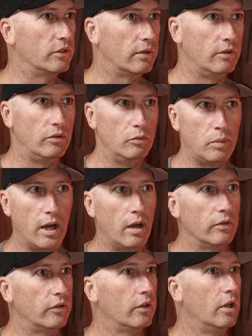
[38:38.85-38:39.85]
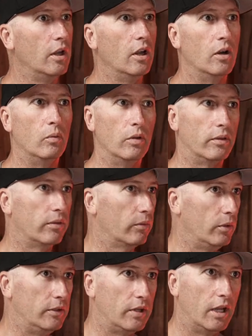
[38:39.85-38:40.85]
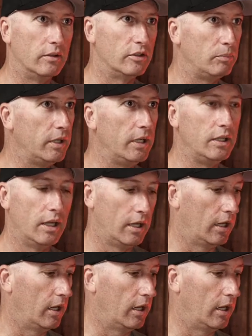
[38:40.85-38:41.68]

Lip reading: 72 pounds with 310 speed,